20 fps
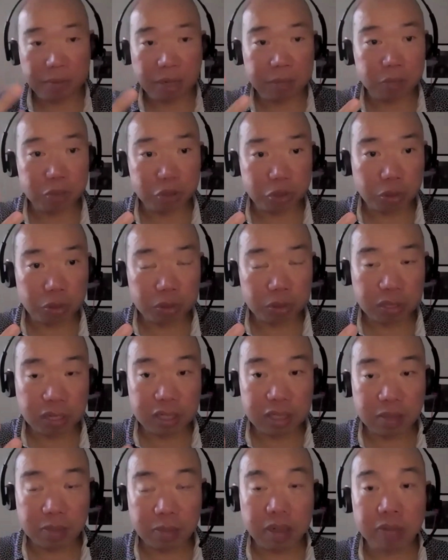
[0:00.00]

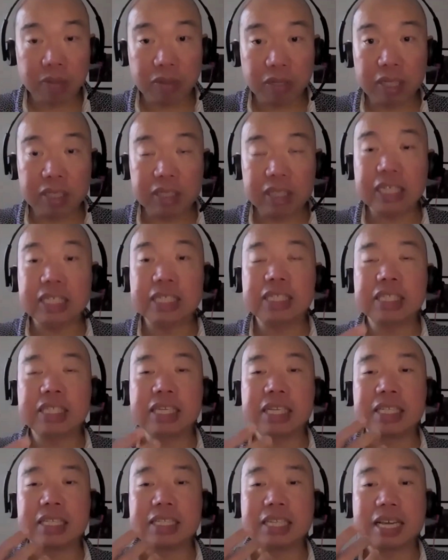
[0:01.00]
pseudoscience about this
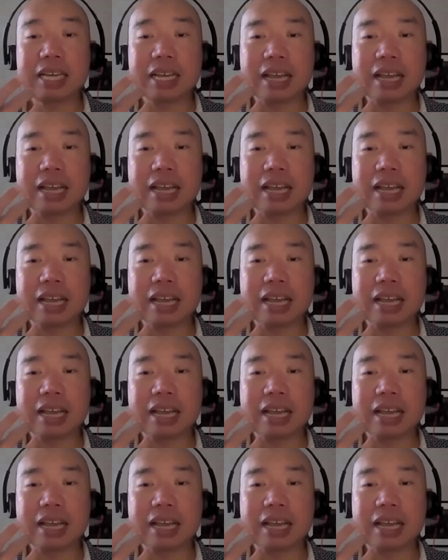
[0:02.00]
is